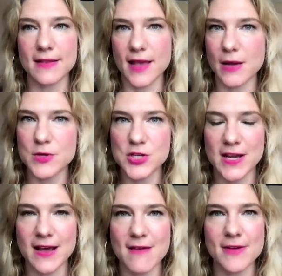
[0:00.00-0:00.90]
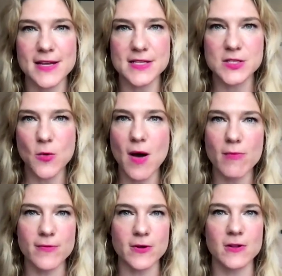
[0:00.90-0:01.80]
and languishing i find it so
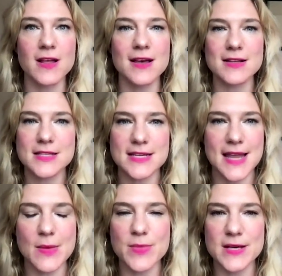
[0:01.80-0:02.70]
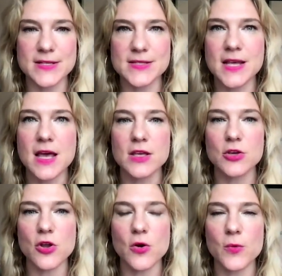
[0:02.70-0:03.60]
helpful to name this
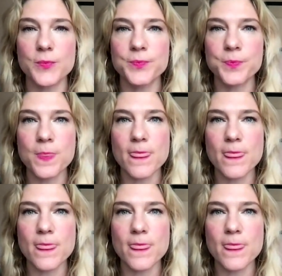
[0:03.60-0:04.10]
you know